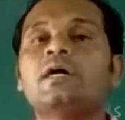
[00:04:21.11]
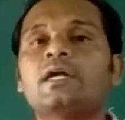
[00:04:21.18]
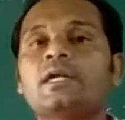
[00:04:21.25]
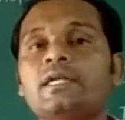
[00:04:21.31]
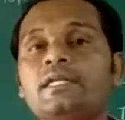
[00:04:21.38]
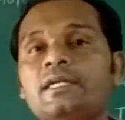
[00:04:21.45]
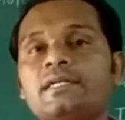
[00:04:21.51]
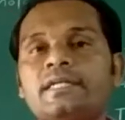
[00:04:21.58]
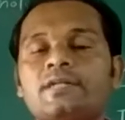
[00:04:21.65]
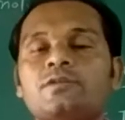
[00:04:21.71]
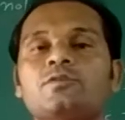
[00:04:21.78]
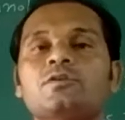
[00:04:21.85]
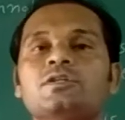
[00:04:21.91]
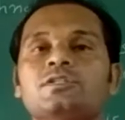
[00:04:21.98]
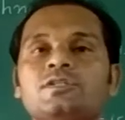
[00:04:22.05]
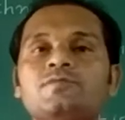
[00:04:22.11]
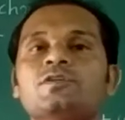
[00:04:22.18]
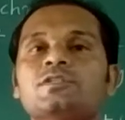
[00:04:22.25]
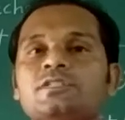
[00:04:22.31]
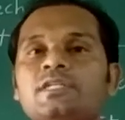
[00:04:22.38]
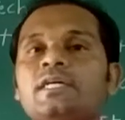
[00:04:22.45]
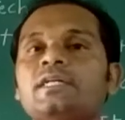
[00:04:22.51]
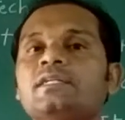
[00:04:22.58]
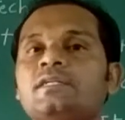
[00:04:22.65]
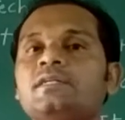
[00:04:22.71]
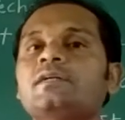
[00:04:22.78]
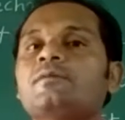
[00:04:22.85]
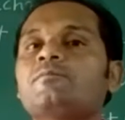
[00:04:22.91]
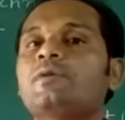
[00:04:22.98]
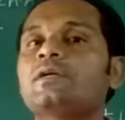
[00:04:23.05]
earlier technology was
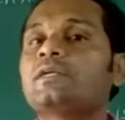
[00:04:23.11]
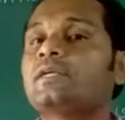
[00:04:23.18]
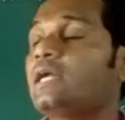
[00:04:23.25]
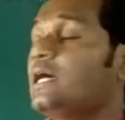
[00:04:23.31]
there, but